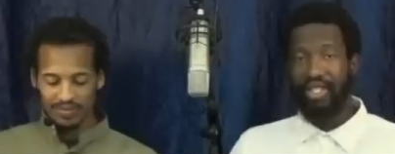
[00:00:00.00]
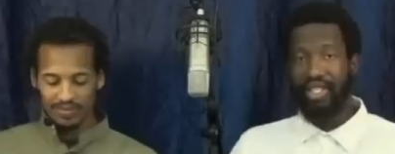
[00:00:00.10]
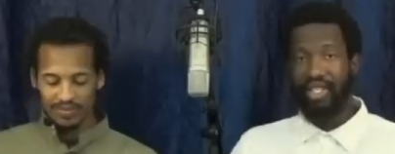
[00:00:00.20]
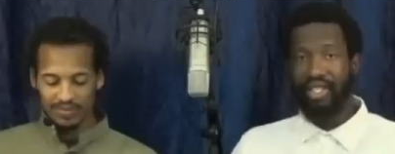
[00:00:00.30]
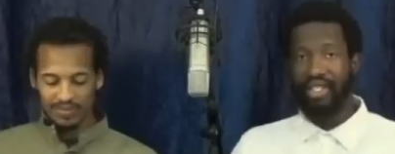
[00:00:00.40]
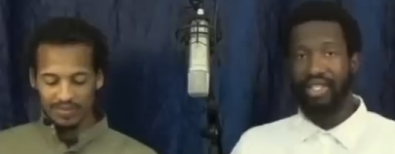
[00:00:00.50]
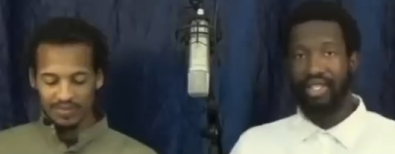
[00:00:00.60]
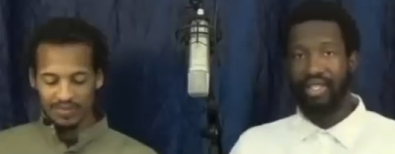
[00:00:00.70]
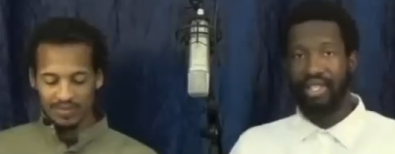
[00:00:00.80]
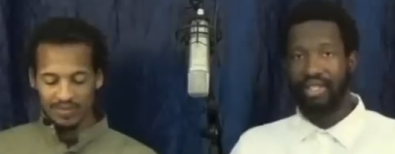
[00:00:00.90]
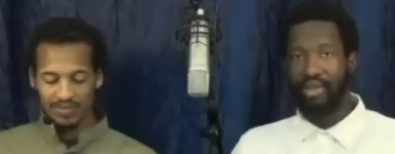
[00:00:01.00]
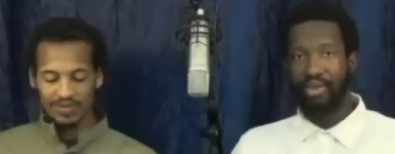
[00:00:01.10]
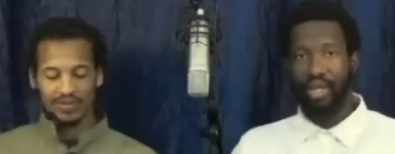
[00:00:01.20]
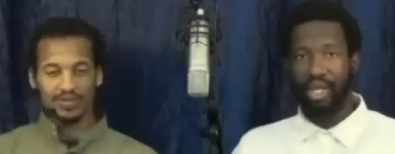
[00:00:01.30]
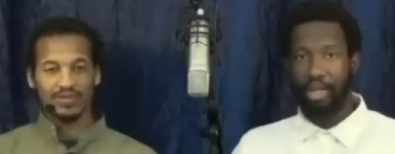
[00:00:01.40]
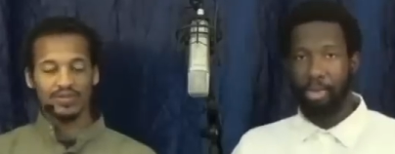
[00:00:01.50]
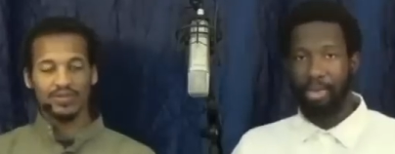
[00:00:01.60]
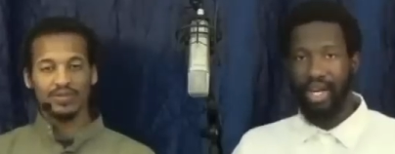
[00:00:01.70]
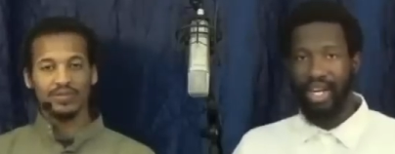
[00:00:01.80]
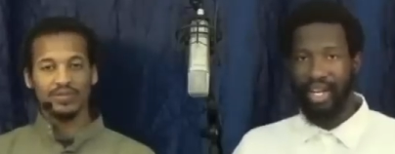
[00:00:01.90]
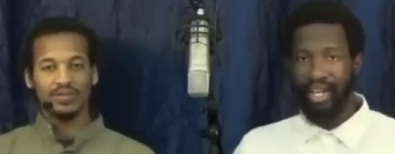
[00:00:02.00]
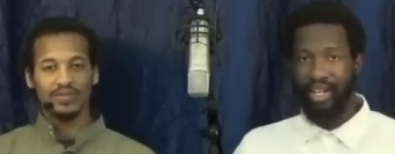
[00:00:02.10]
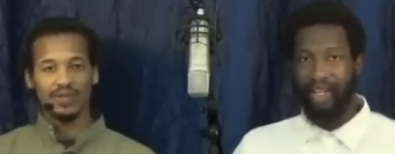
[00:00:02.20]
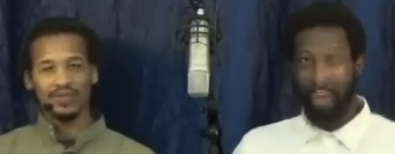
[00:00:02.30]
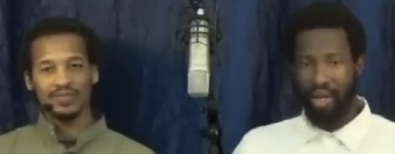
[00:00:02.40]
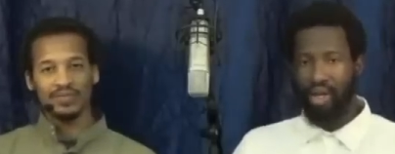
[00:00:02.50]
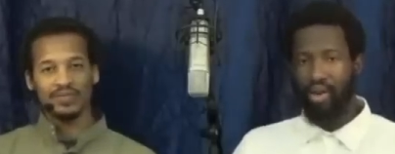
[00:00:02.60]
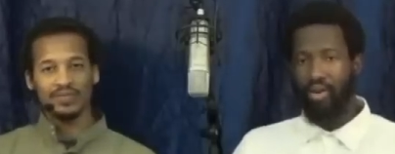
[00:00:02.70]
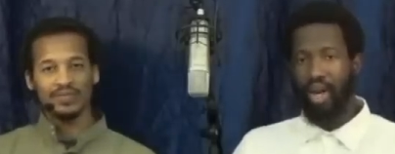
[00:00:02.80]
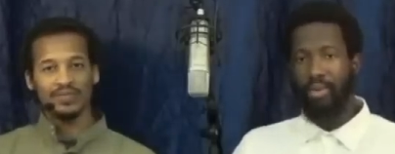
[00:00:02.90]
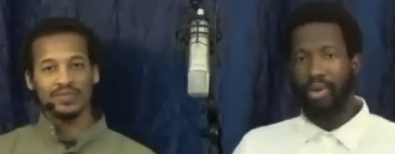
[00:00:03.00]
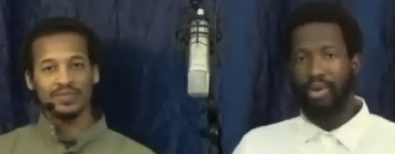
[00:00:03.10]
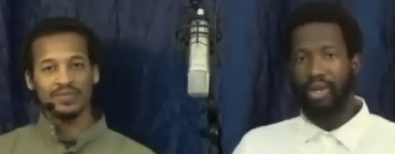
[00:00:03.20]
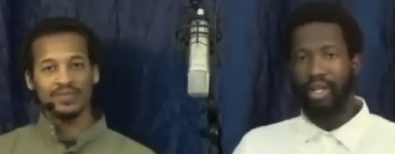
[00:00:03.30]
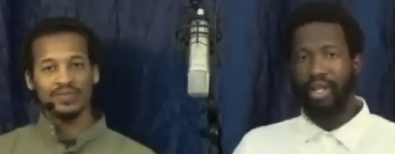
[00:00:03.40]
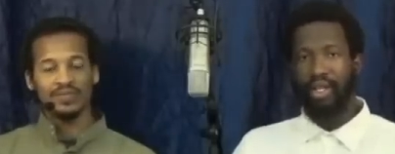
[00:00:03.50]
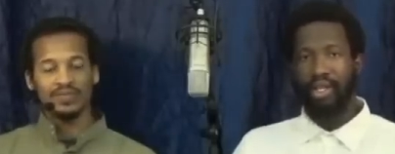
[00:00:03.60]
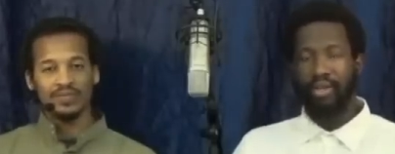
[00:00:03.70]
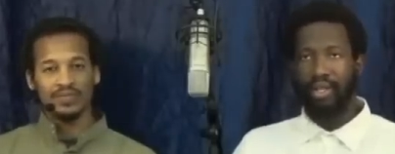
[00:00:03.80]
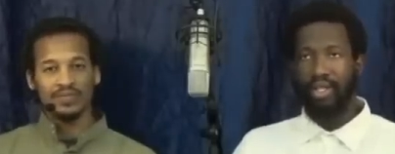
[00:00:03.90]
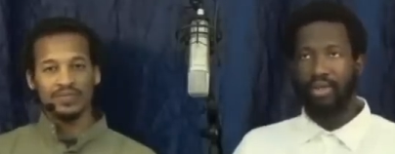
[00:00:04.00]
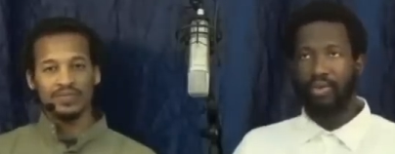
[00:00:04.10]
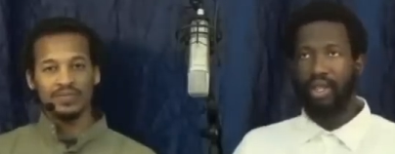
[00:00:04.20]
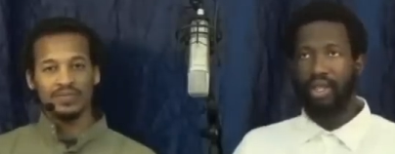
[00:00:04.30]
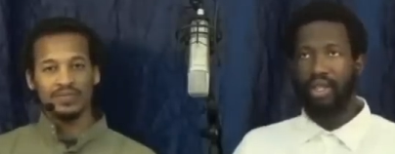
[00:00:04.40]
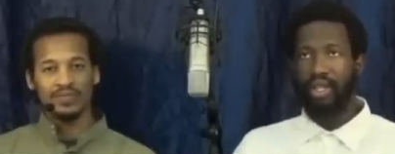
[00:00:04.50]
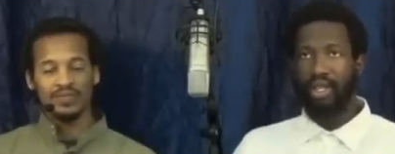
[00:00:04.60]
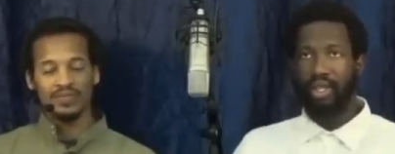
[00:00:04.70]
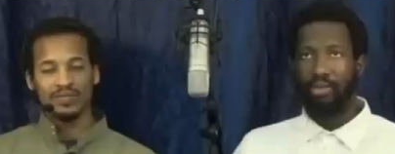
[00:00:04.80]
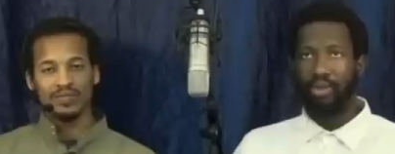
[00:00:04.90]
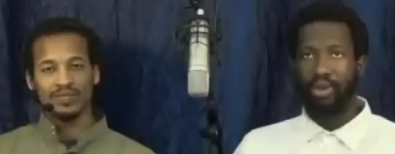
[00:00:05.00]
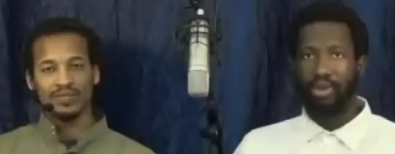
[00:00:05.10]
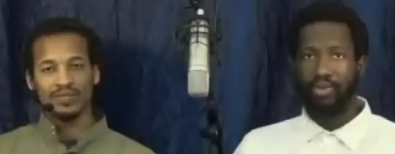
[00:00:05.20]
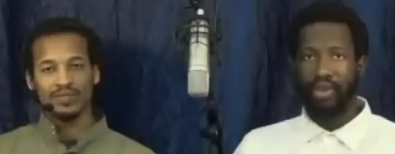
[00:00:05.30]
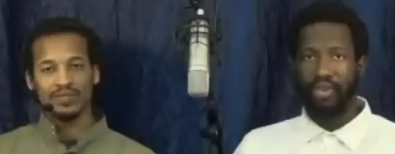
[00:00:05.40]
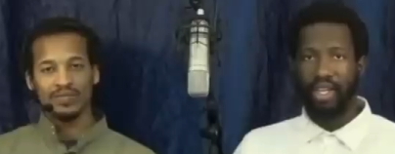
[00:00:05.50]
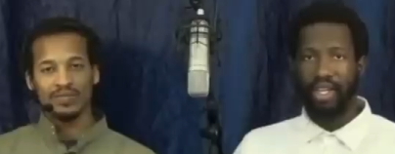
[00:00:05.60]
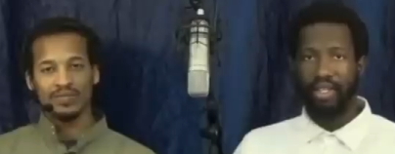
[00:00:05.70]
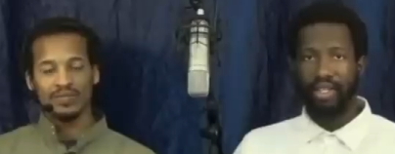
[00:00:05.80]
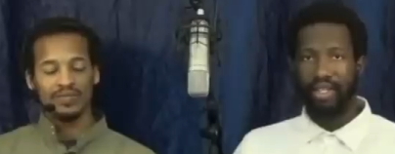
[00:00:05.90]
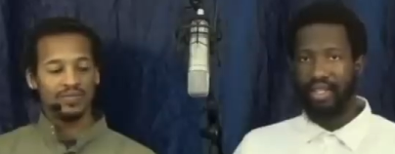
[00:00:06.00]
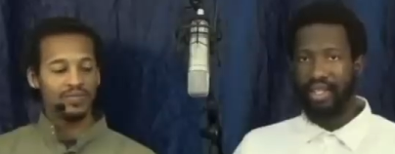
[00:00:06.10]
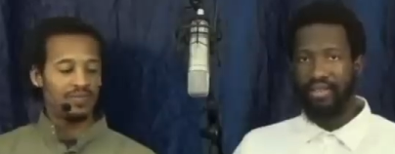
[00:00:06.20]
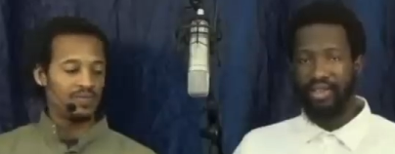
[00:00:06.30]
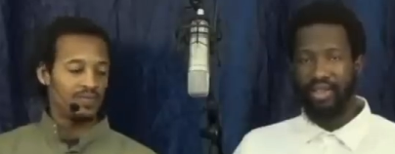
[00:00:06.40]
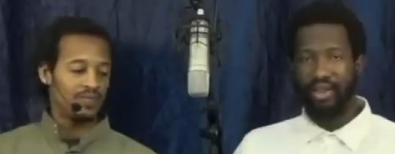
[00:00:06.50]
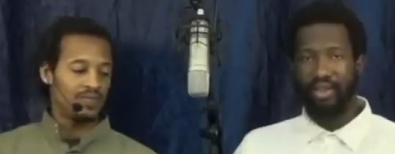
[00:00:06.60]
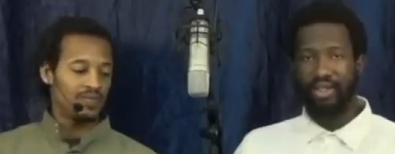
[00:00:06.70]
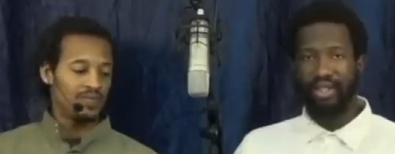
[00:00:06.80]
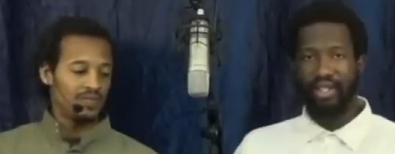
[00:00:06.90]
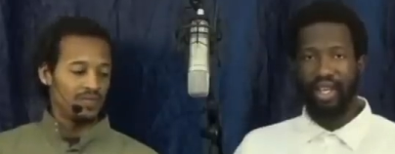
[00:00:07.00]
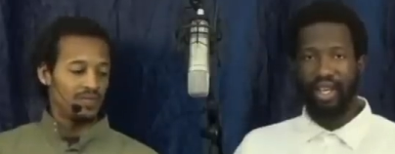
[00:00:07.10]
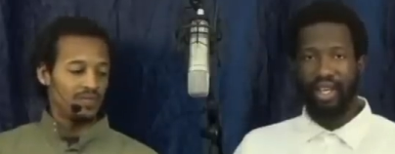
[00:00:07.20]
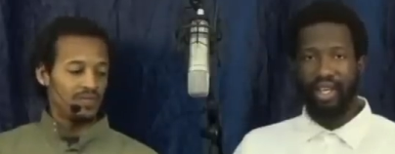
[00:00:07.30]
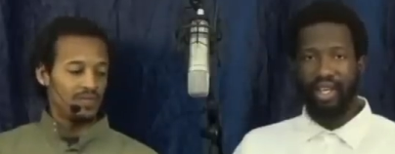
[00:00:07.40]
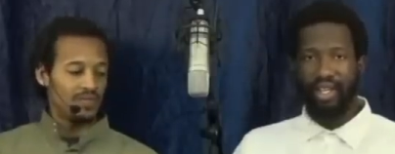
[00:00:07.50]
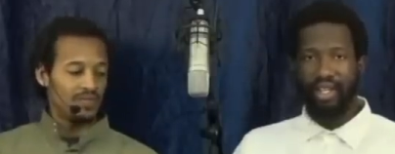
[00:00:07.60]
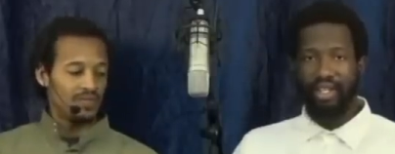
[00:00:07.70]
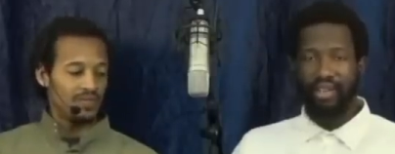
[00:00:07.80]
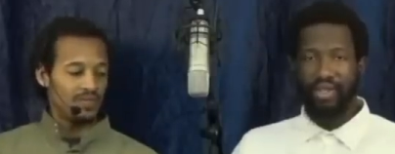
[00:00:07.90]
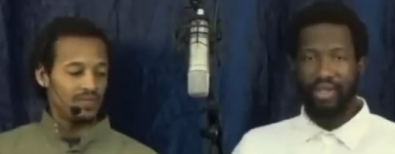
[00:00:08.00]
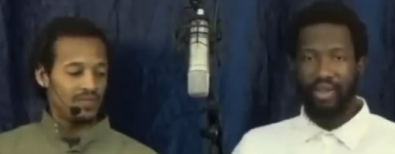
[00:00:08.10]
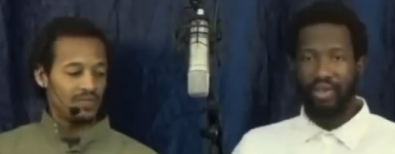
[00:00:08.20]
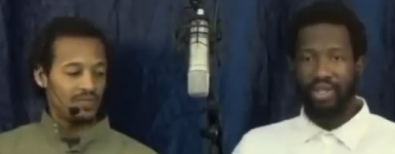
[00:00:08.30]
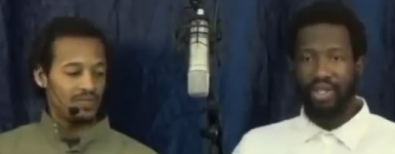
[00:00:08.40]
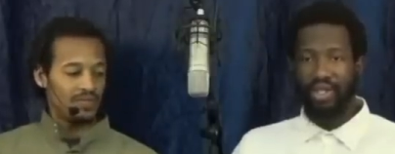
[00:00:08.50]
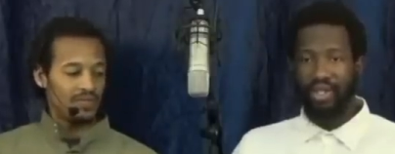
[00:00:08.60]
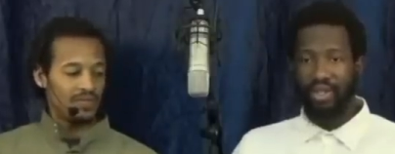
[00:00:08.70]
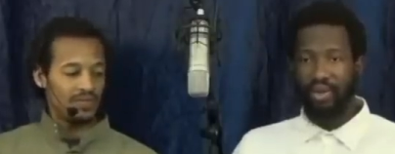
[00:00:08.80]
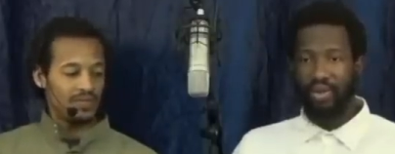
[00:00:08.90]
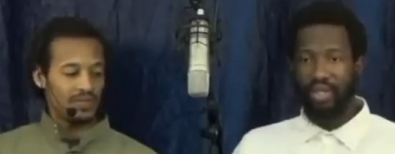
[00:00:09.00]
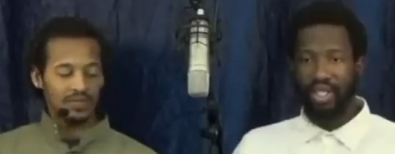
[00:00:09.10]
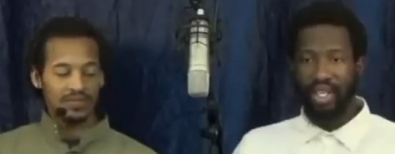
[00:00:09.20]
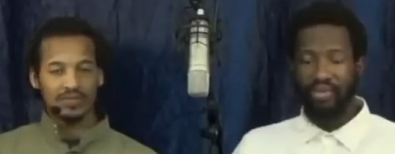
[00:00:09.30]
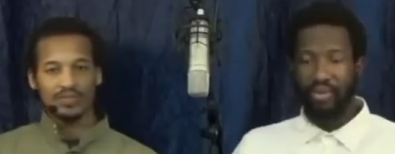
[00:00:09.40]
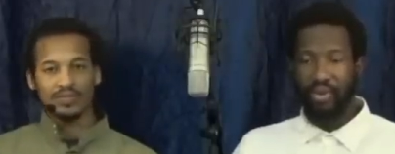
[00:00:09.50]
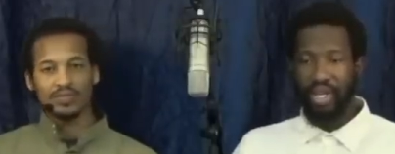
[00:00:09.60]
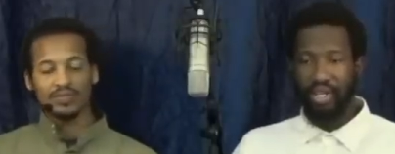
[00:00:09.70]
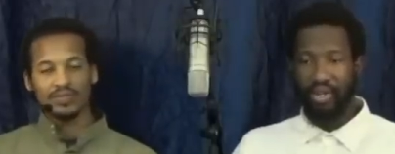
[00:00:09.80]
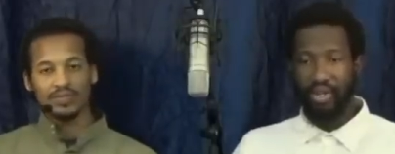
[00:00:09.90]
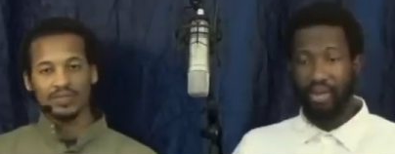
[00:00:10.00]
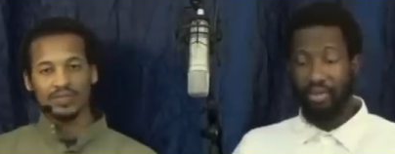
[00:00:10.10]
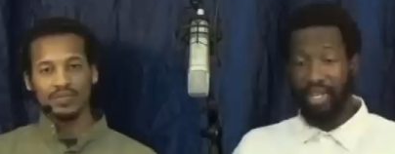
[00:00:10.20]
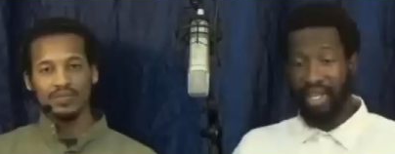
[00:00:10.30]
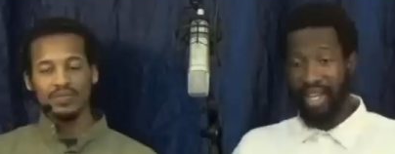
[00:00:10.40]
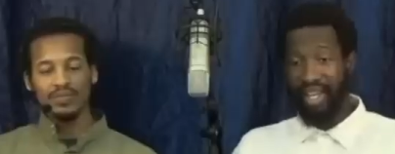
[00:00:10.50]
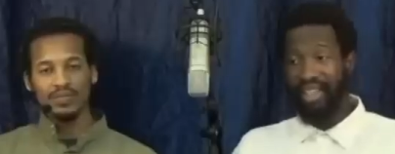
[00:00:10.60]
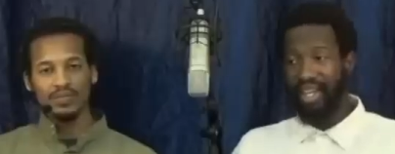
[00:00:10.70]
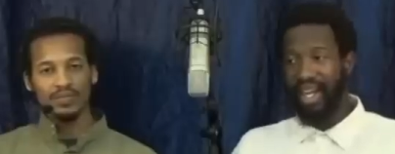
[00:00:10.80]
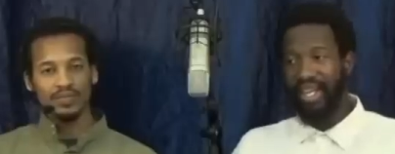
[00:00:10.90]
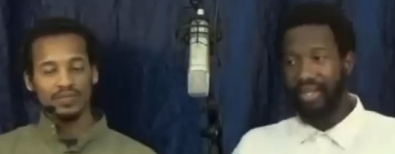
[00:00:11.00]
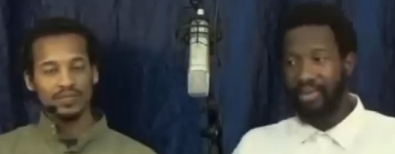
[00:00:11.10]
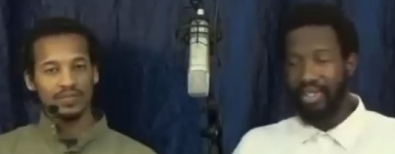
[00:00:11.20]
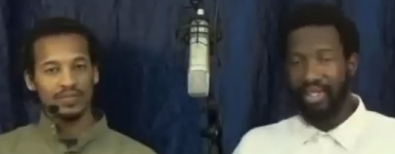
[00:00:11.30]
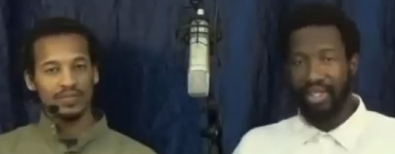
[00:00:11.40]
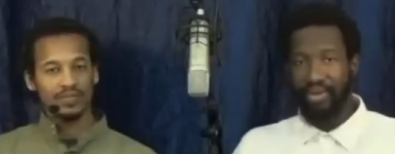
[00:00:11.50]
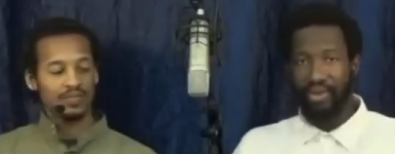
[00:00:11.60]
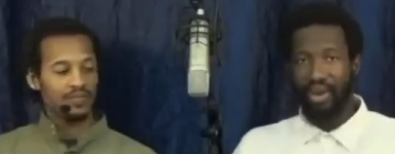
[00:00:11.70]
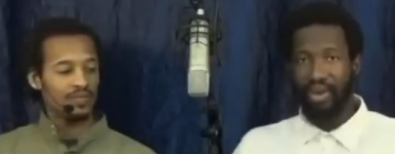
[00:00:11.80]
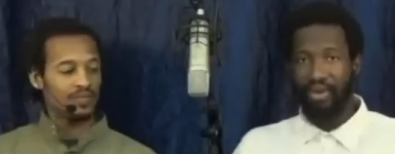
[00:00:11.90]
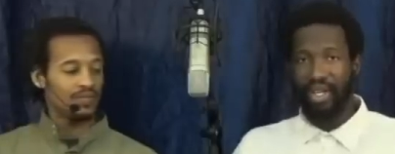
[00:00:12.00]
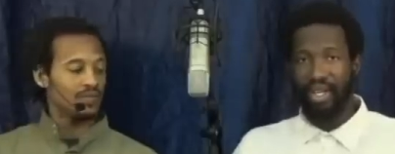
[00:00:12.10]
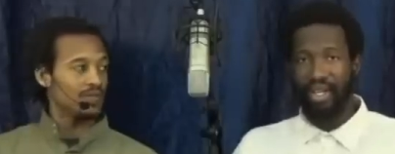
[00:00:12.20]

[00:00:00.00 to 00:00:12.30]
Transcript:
Speaker 1: this is. There's no getting by. Right. Corroborate this with the book of Revelations, the seven churches. The seven churches show the seven ways you can be in the gospel and still fall away.